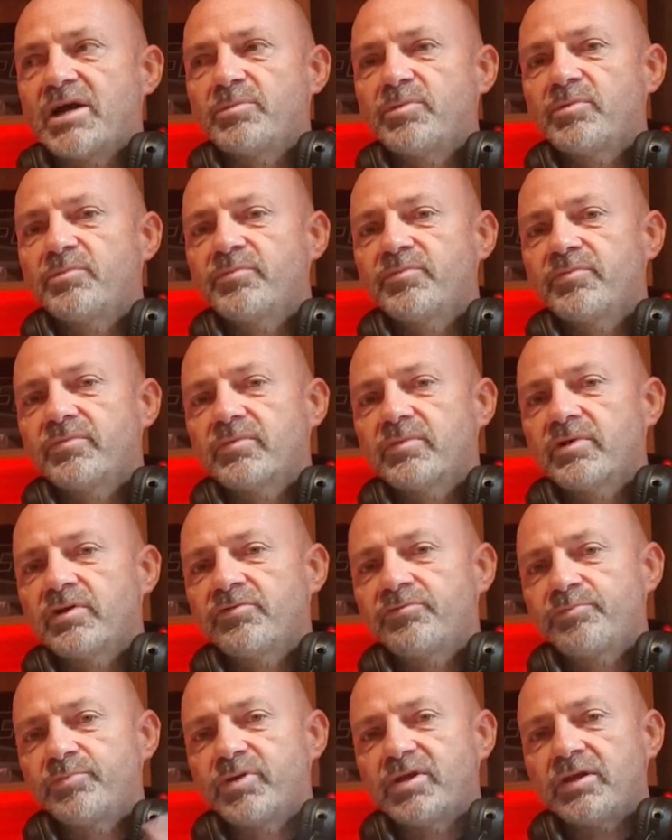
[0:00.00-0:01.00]
album
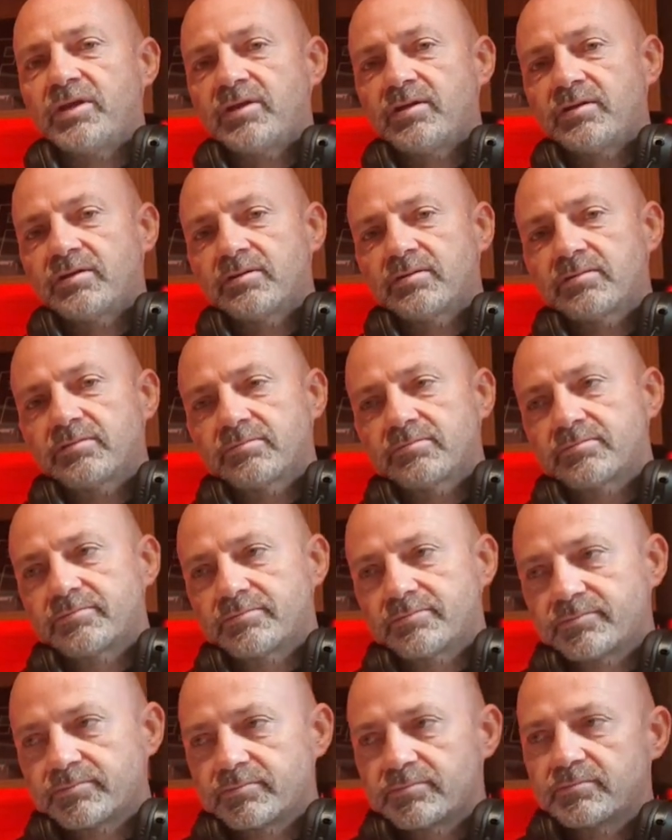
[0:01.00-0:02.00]
have been
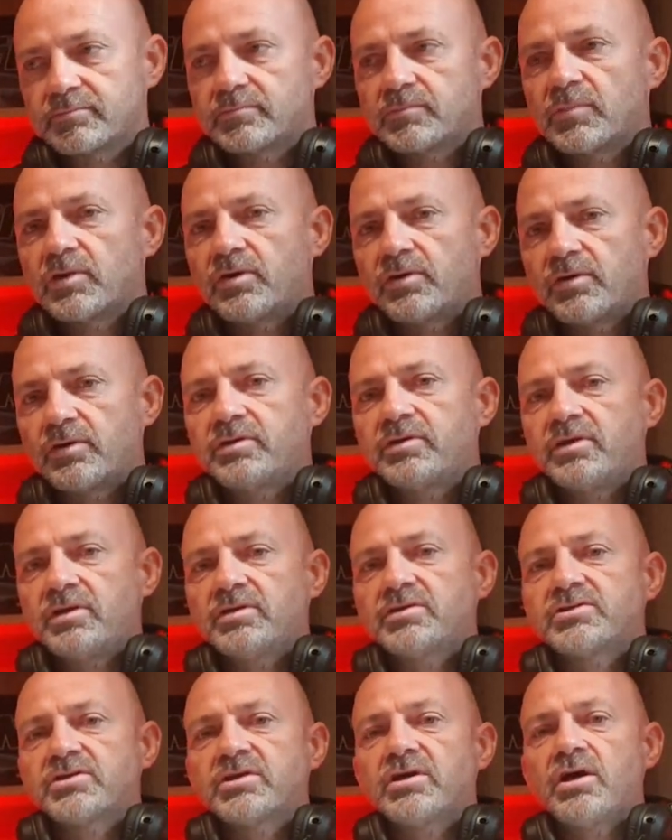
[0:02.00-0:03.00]

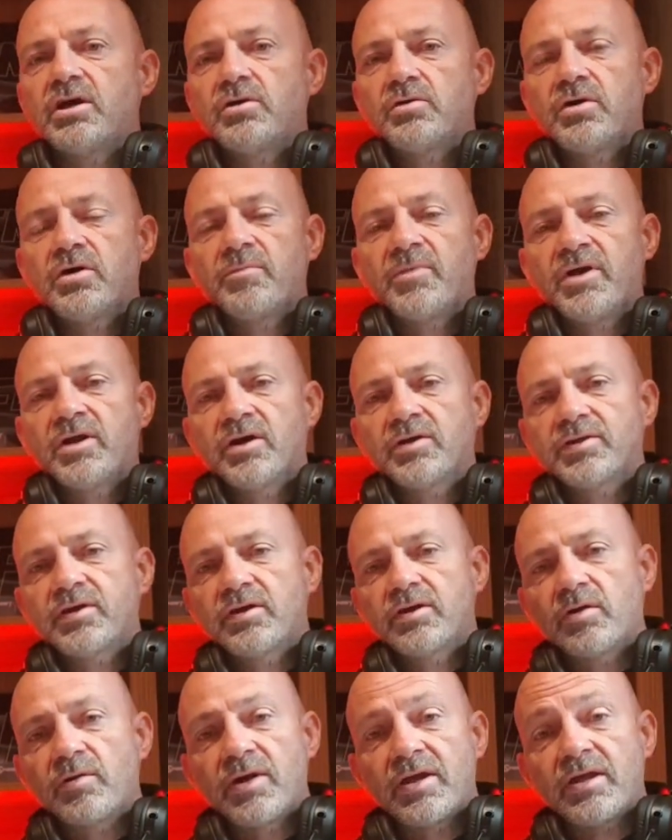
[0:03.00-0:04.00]
years ago? I mean, I
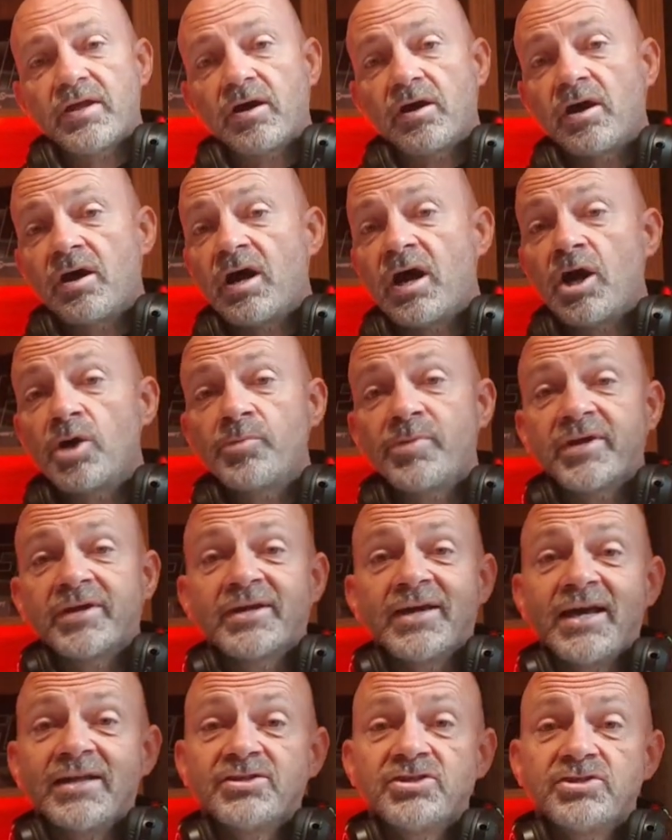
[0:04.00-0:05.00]
don't know. I hope
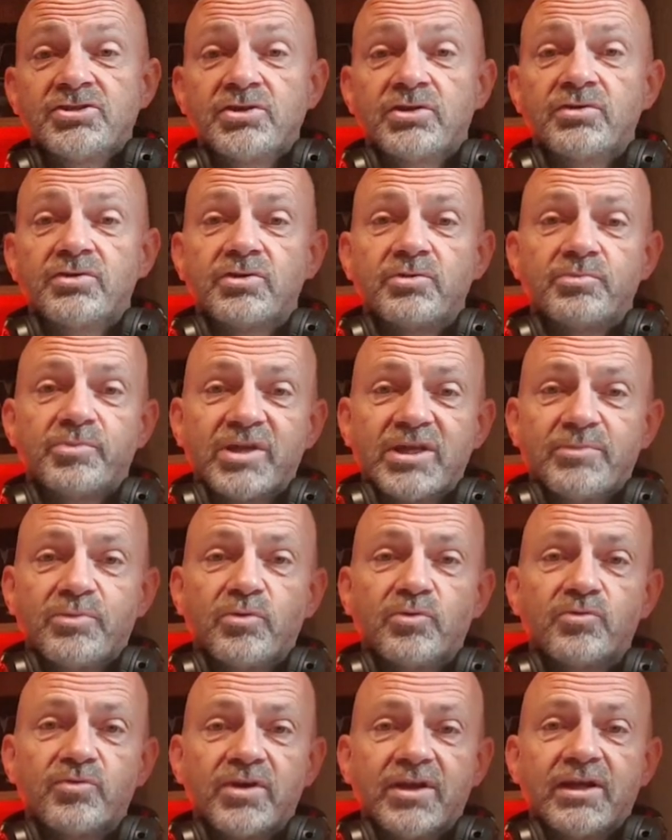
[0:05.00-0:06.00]
it catches on and
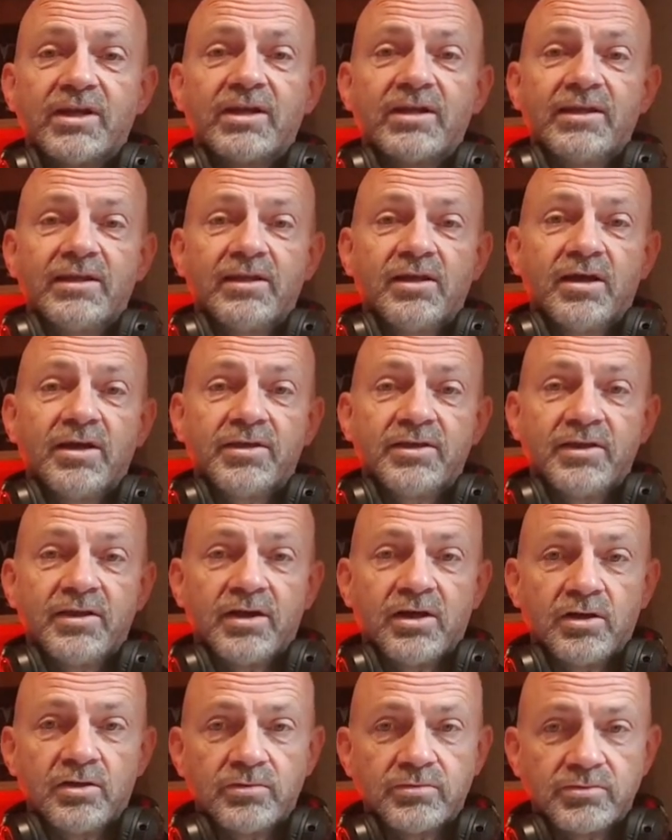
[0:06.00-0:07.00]
people really, like, you
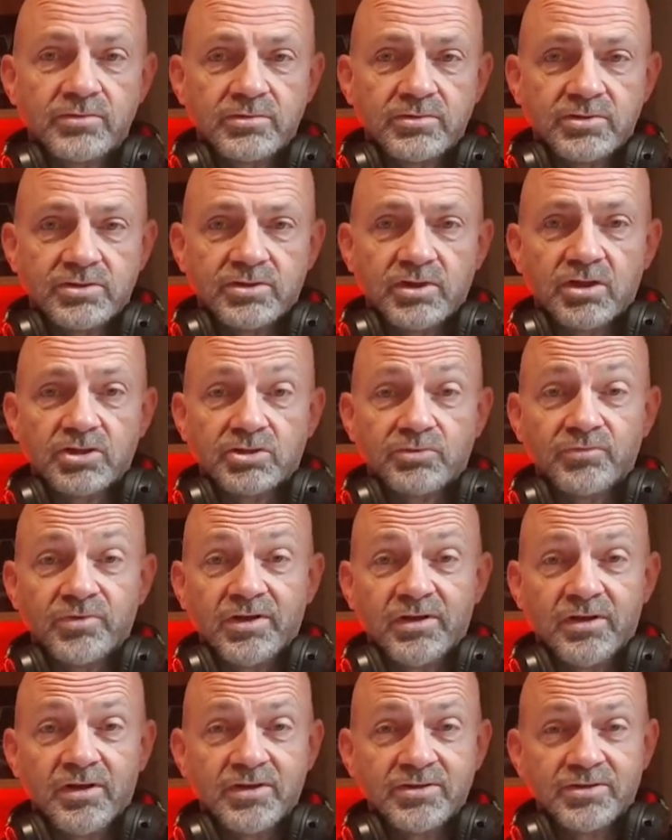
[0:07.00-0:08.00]
know, start to
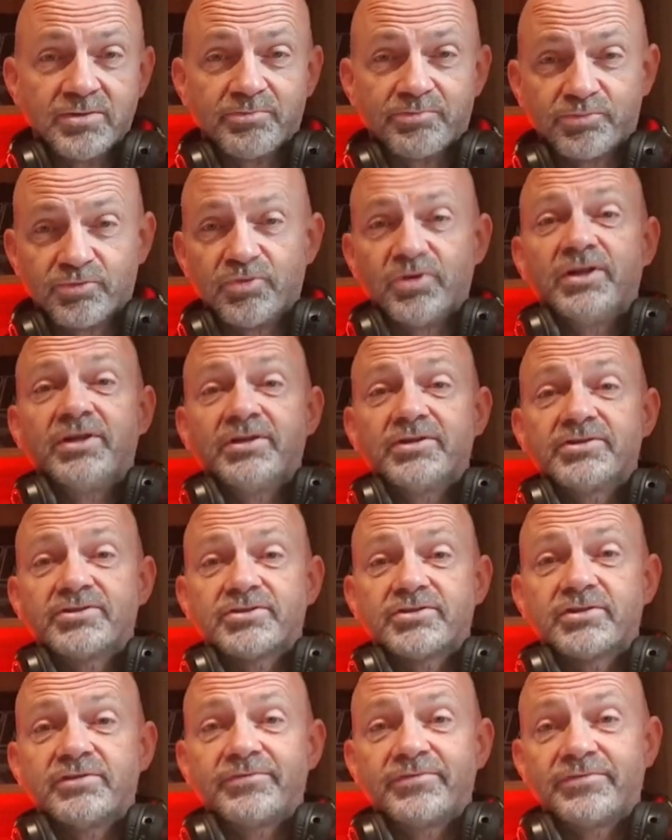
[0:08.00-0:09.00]
realize the
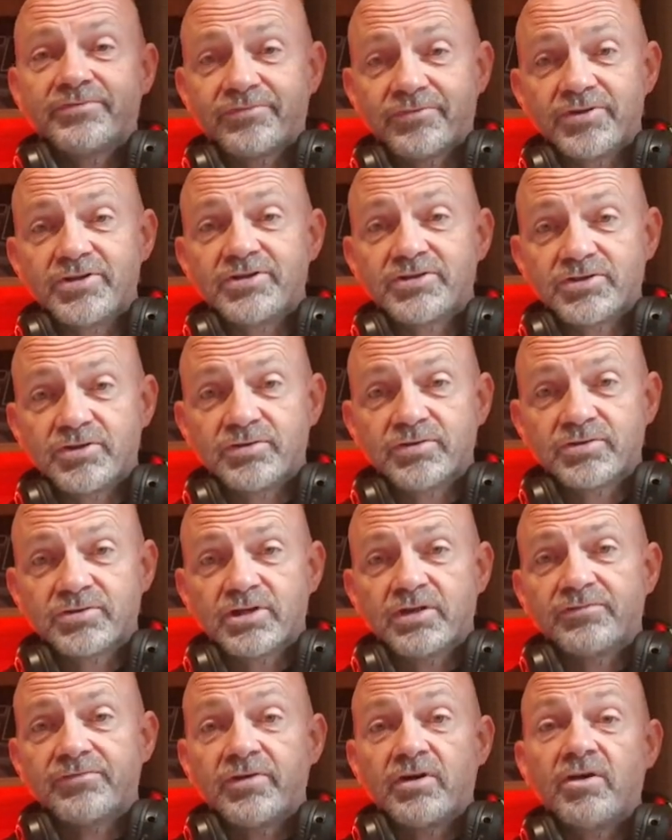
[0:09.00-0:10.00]
brilliance of the three songs
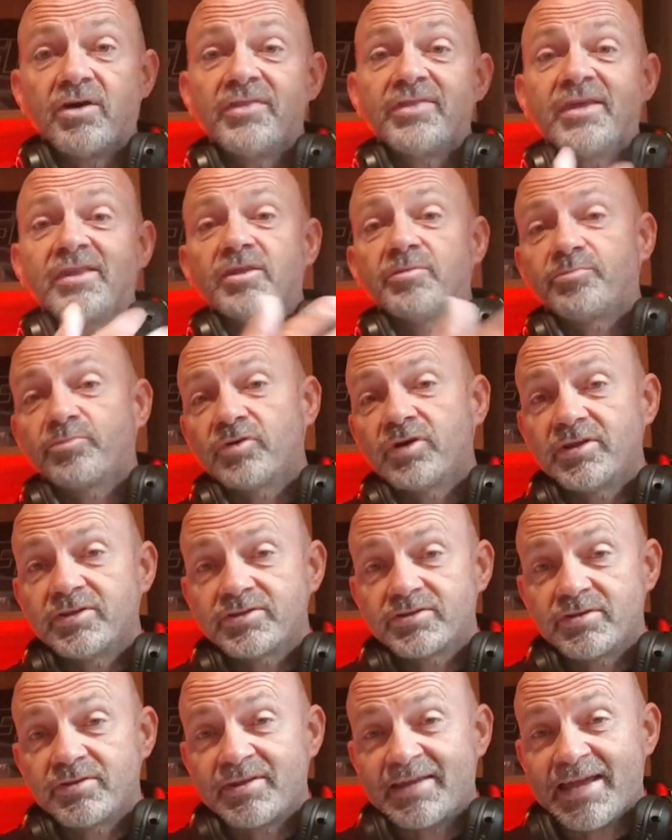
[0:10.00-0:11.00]
so far and then the
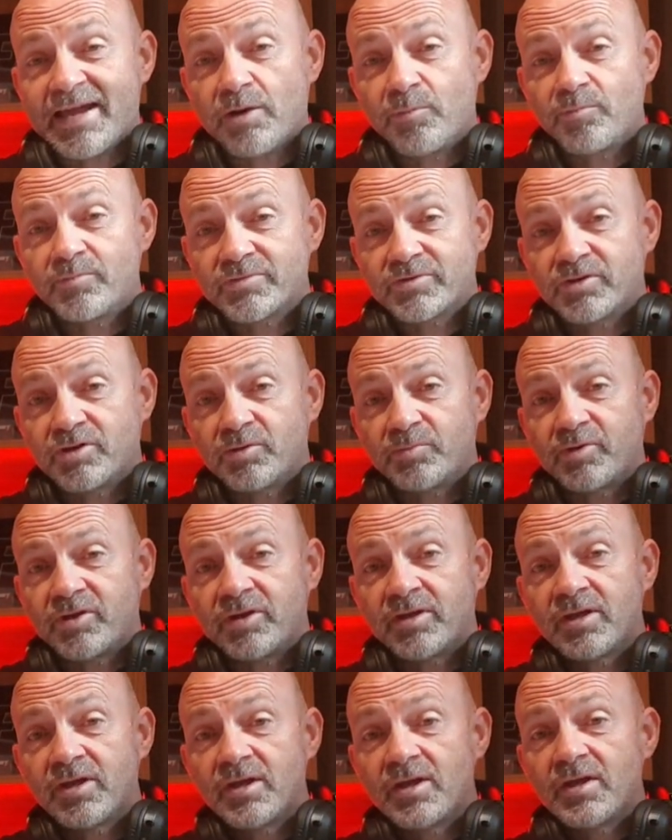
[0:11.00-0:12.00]
brilliance that the album's going to
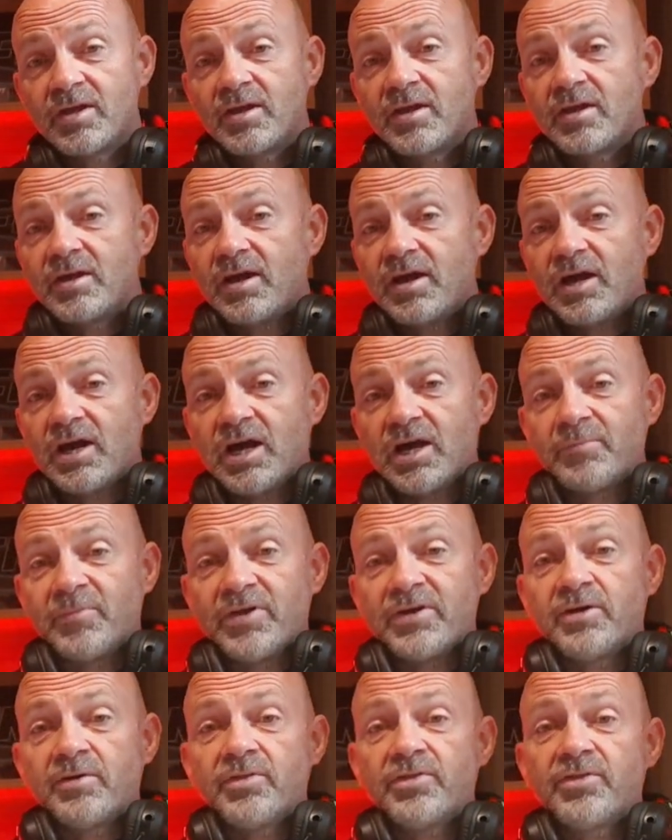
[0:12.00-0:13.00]
be. I
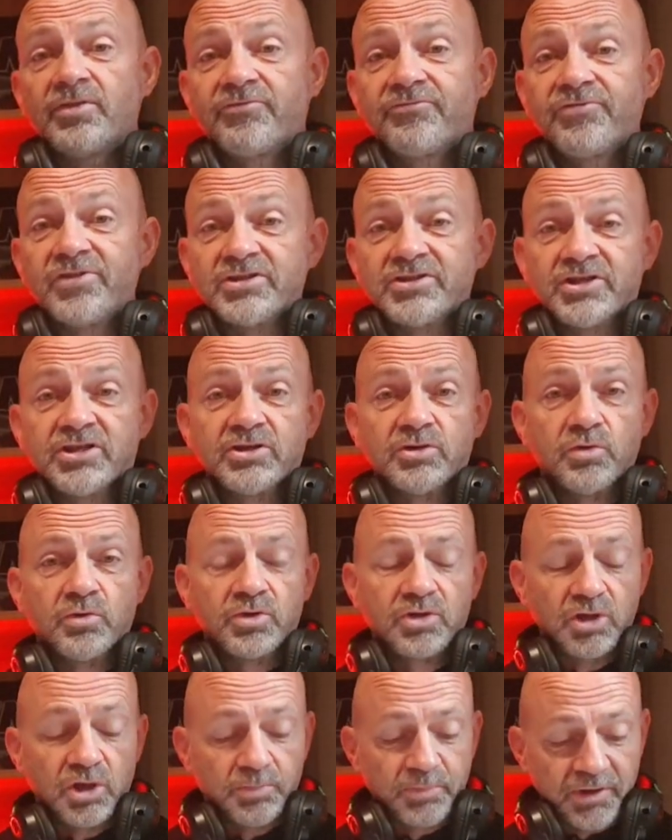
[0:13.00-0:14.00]
mean, the
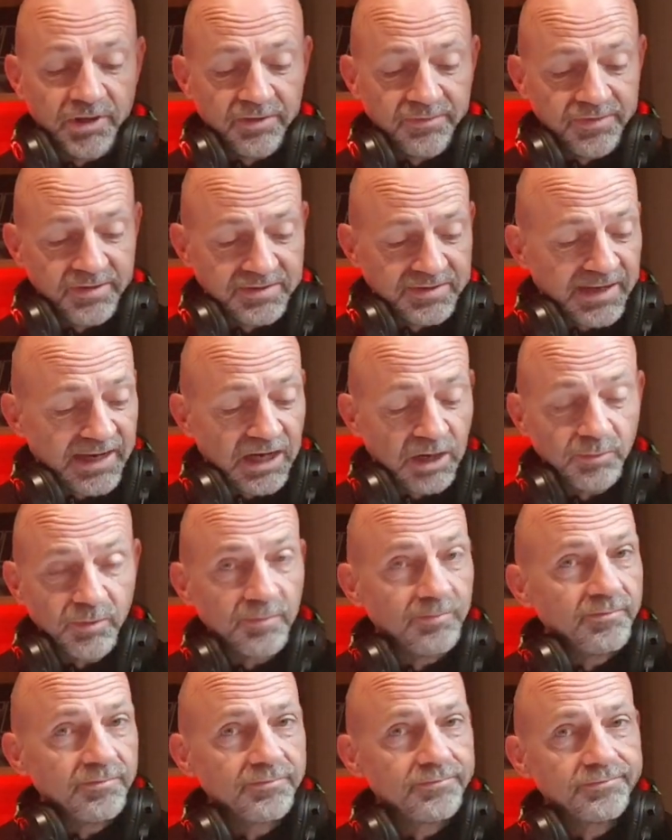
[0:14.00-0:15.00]
physical copy of this
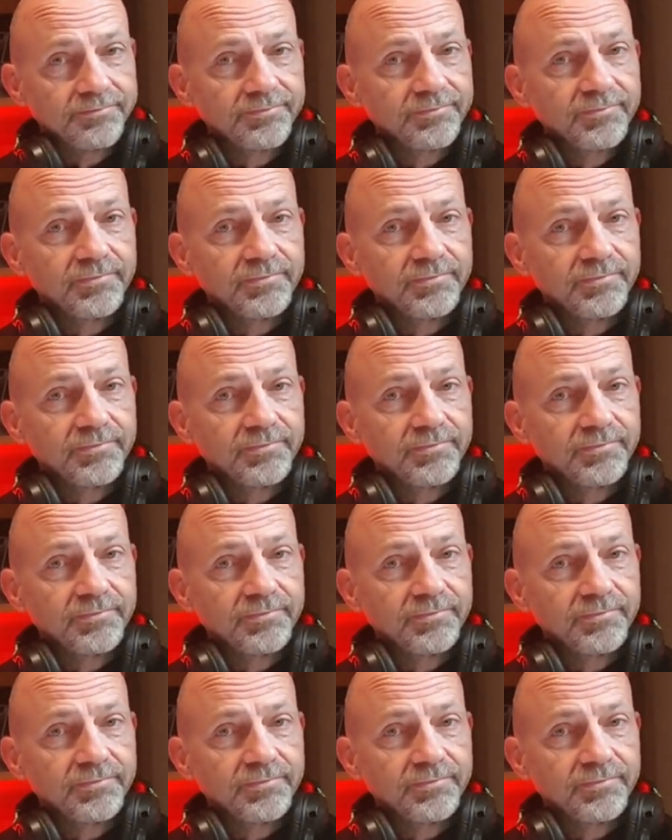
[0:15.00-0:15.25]
album